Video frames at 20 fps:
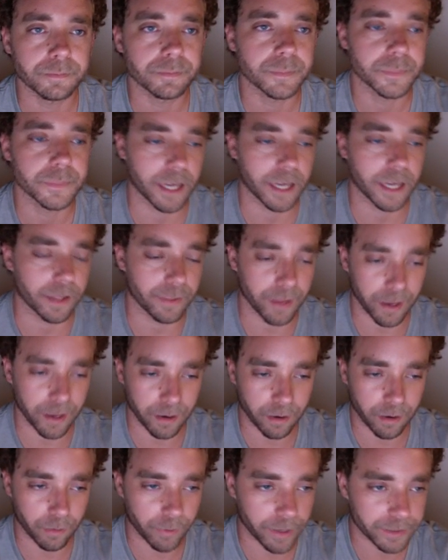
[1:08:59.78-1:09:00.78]
Yeah, the
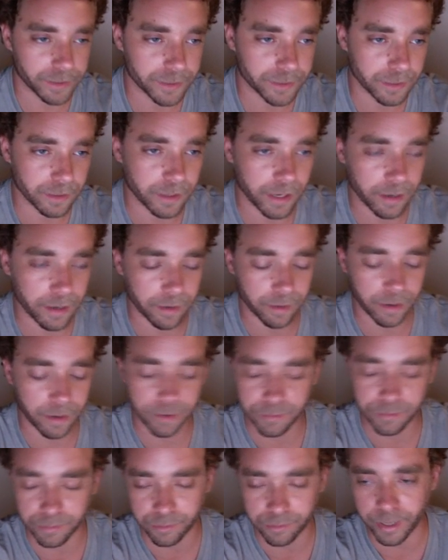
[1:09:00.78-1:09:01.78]
NL West,
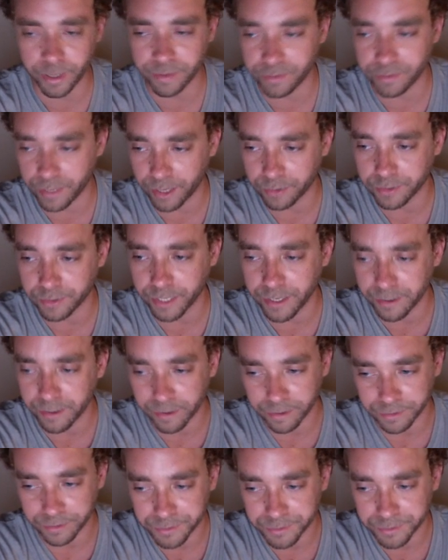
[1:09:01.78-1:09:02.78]
it's crazy how tight
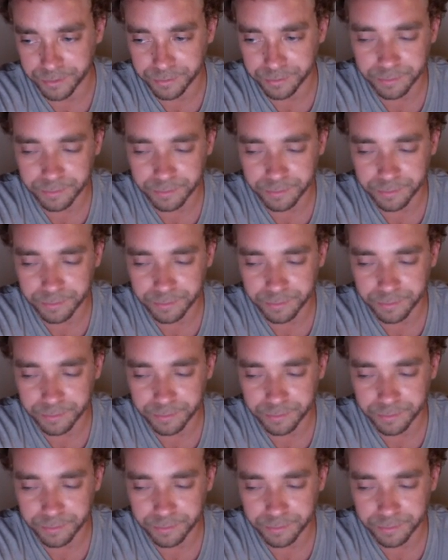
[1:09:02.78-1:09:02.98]
it is.